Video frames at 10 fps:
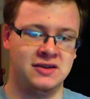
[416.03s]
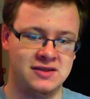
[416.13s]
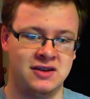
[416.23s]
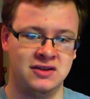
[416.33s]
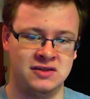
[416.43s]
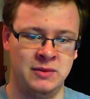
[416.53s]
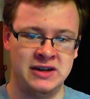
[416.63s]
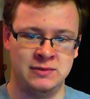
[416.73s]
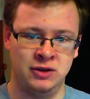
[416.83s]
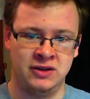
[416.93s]
it's
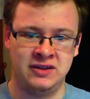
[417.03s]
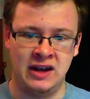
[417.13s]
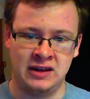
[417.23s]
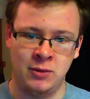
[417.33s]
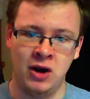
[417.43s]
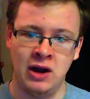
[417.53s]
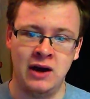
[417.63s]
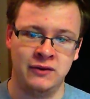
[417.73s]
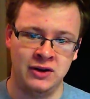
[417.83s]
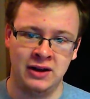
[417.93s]
customizable, you can take them all off
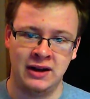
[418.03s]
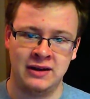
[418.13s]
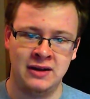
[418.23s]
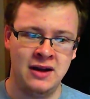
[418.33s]
and all that,